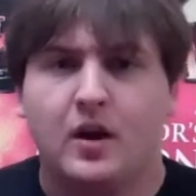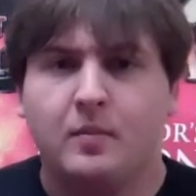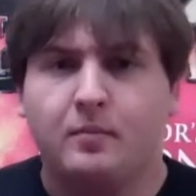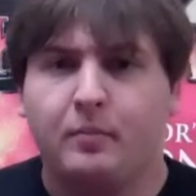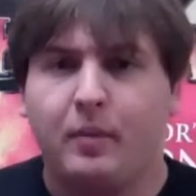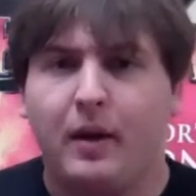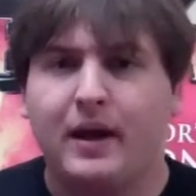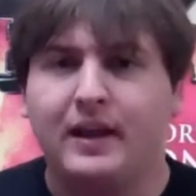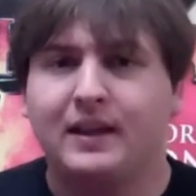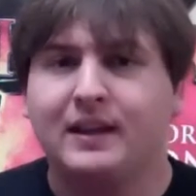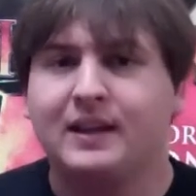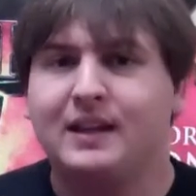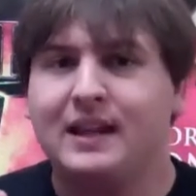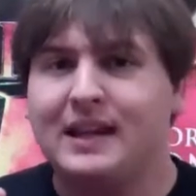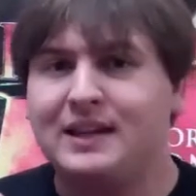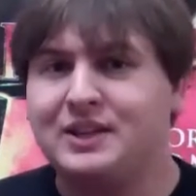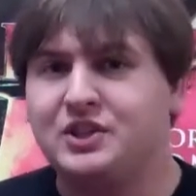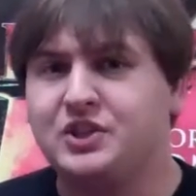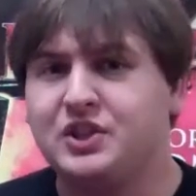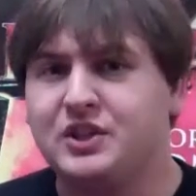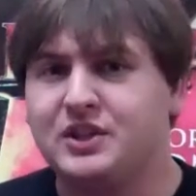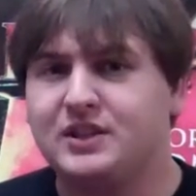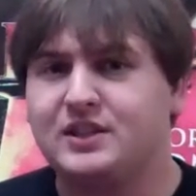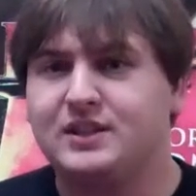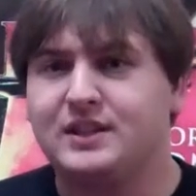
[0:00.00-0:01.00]
But
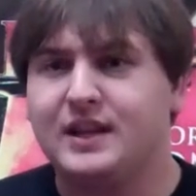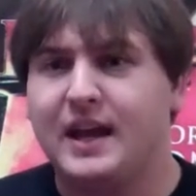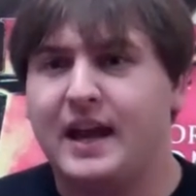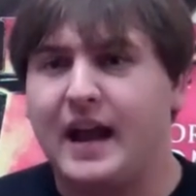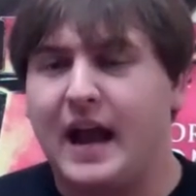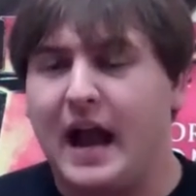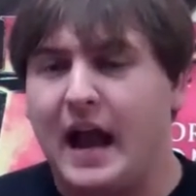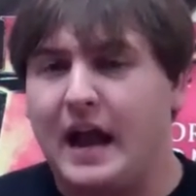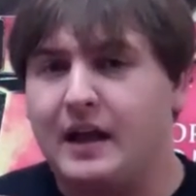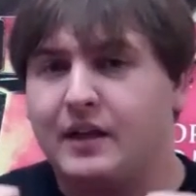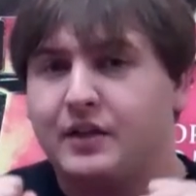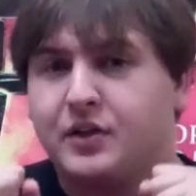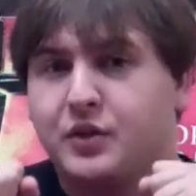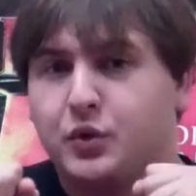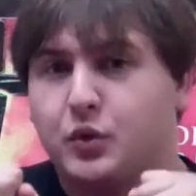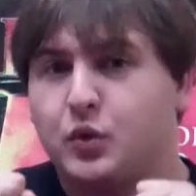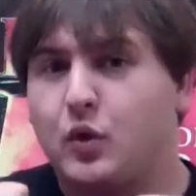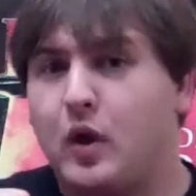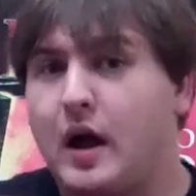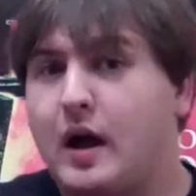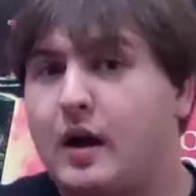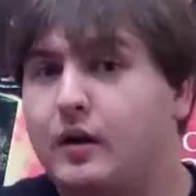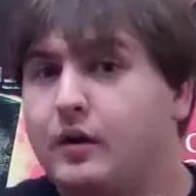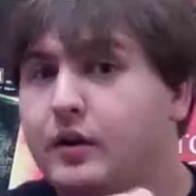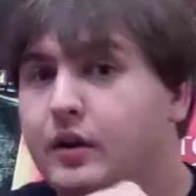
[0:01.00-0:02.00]
let's just say I threw
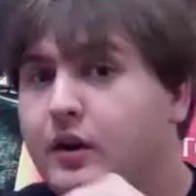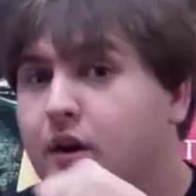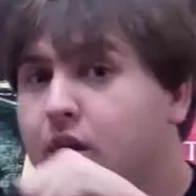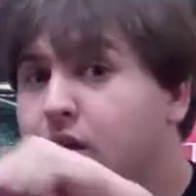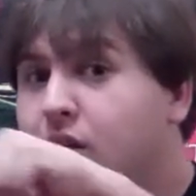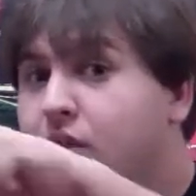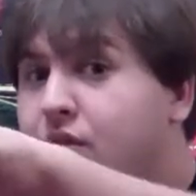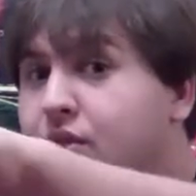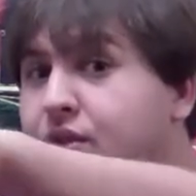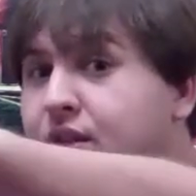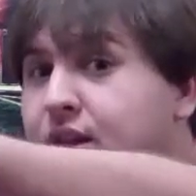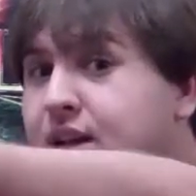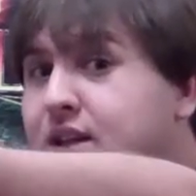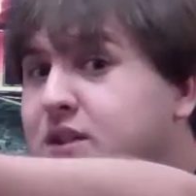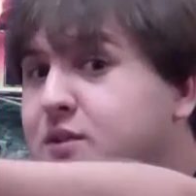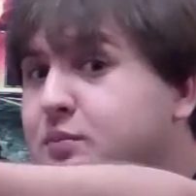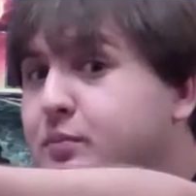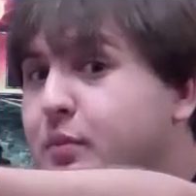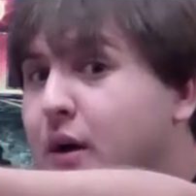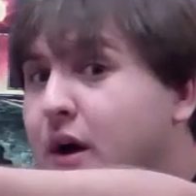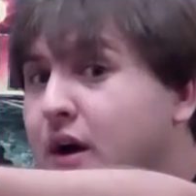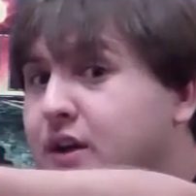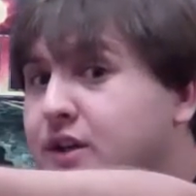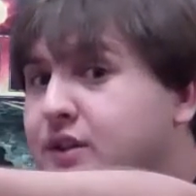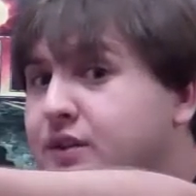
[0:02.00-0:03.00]
out
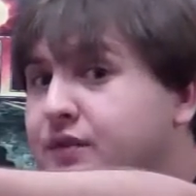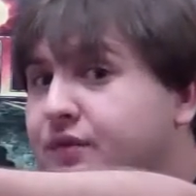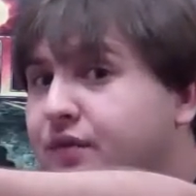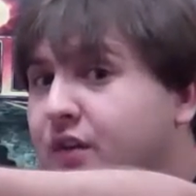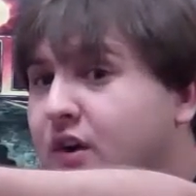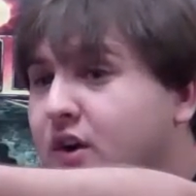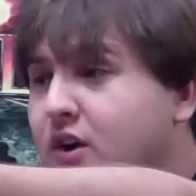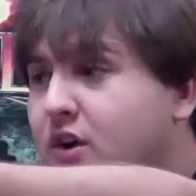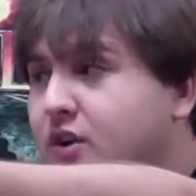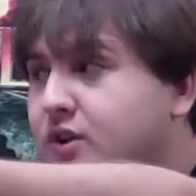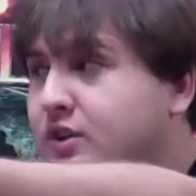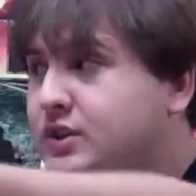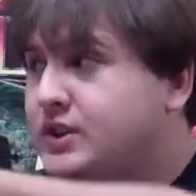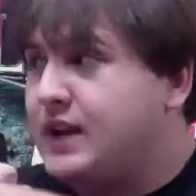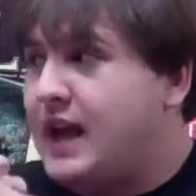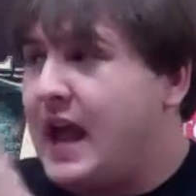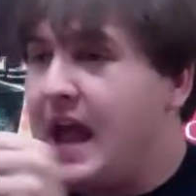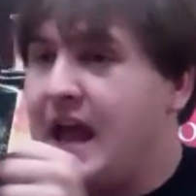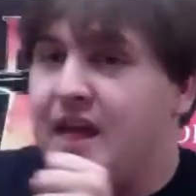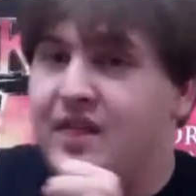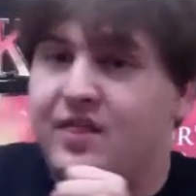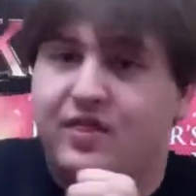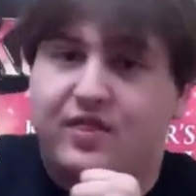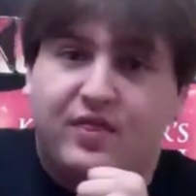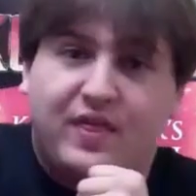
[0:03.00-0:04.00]
this punch first
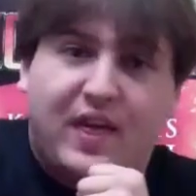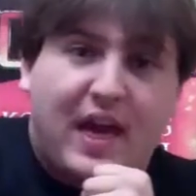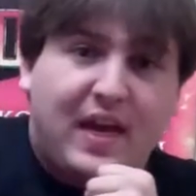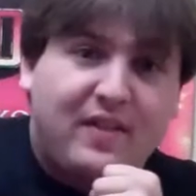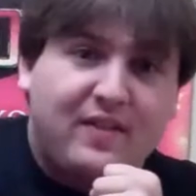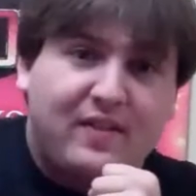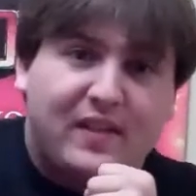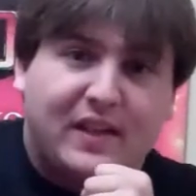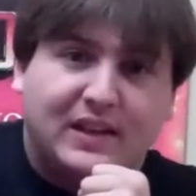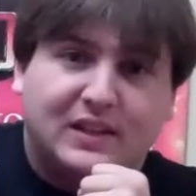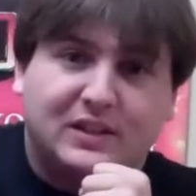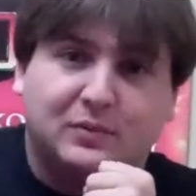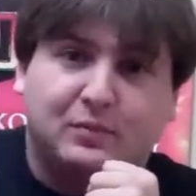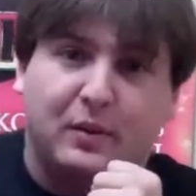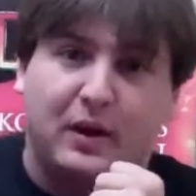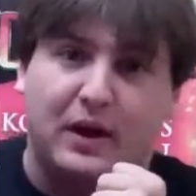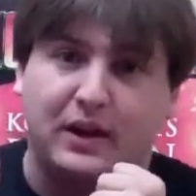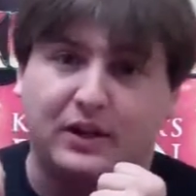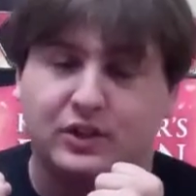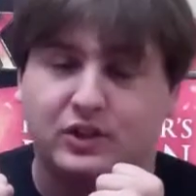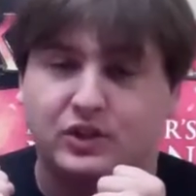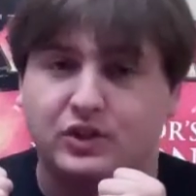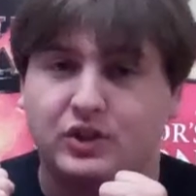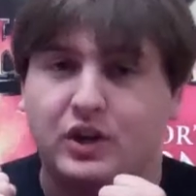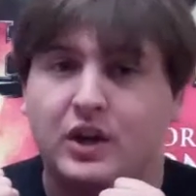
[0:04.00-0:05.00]
and then this
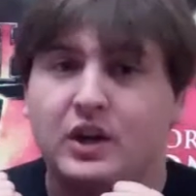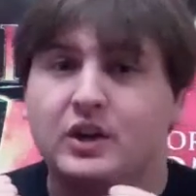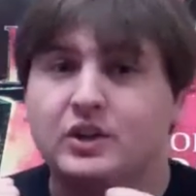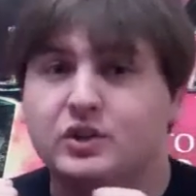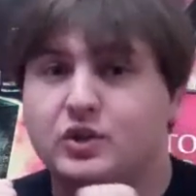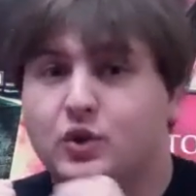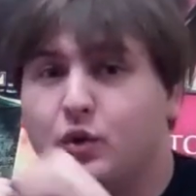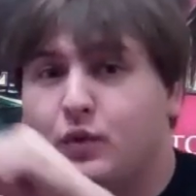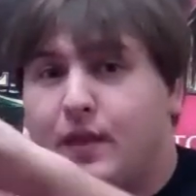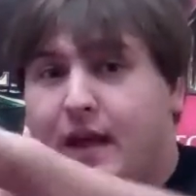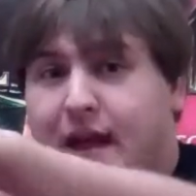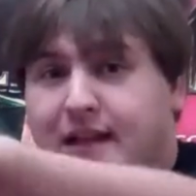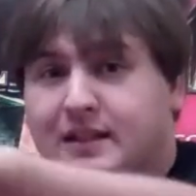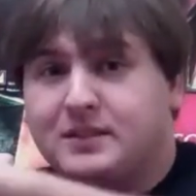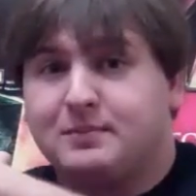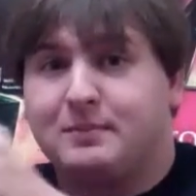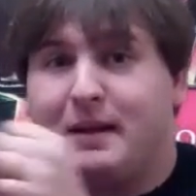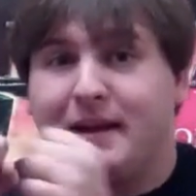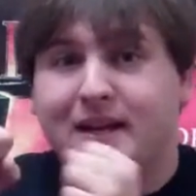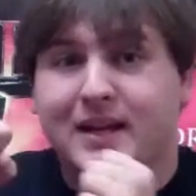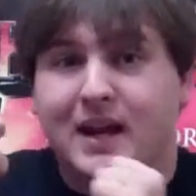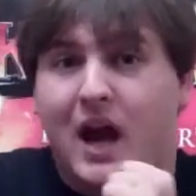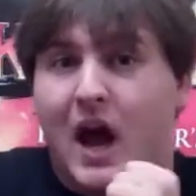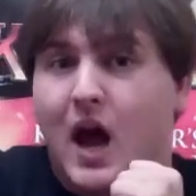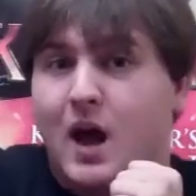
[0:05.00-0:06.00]
punch. So that's
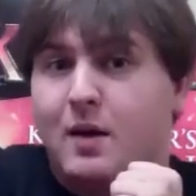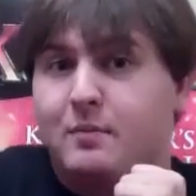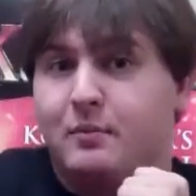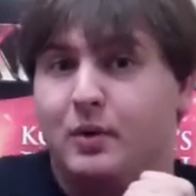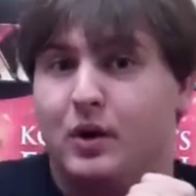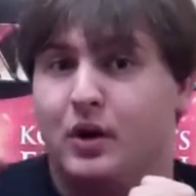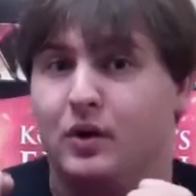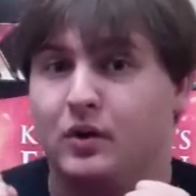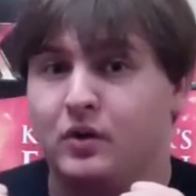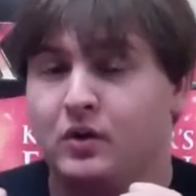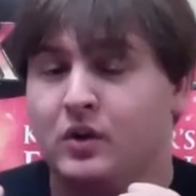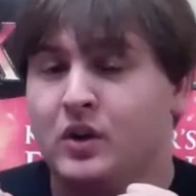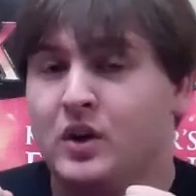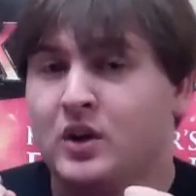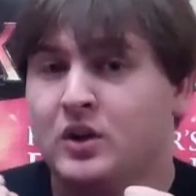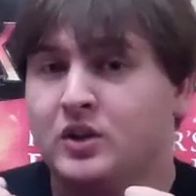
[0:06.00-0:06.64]
my combo.